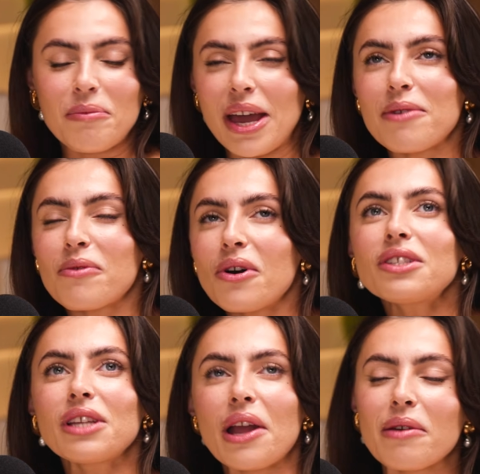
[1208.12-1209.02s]
But it
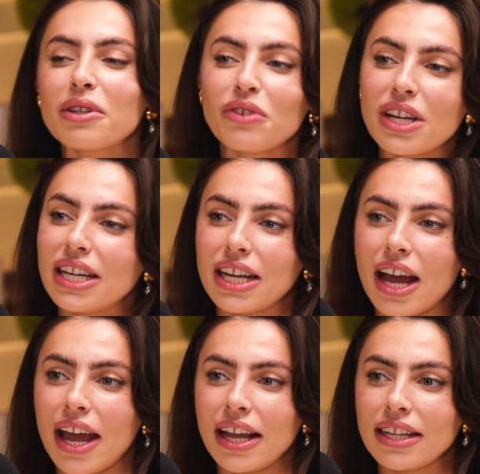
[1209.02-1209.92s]
was really
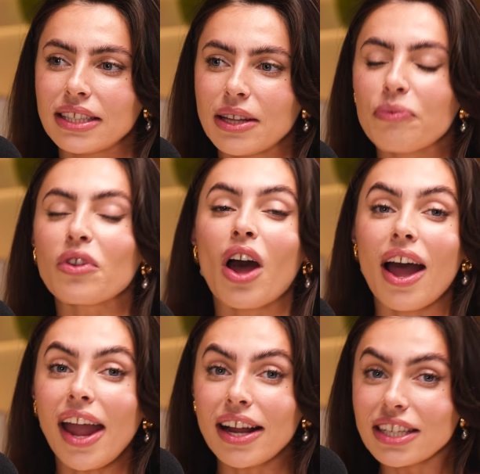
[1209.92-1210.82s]
nice.
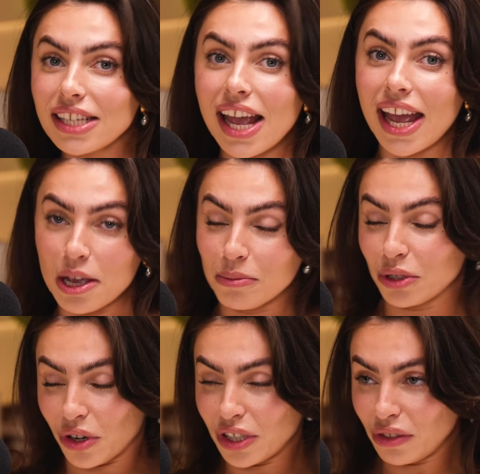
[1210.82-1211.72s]
I actually ate a
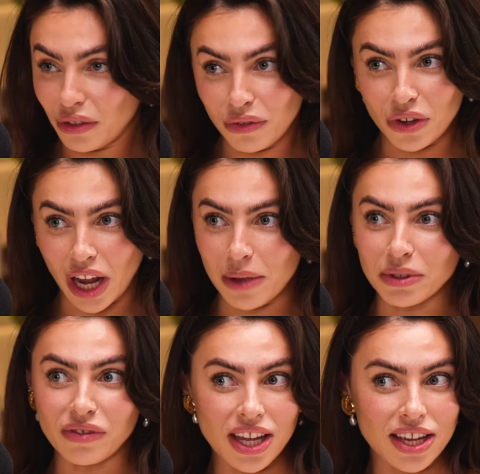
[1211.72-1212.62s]
majority of the food I ate
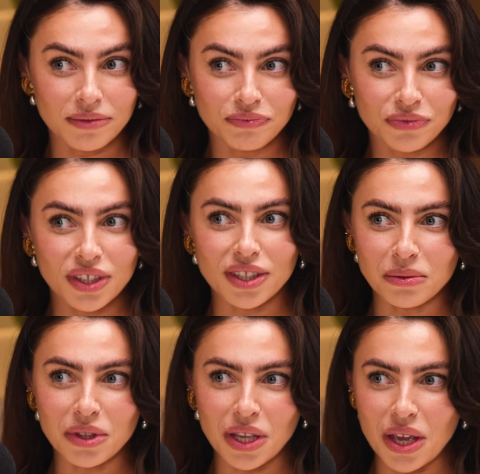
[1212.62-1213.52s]
was vegan because I was with you.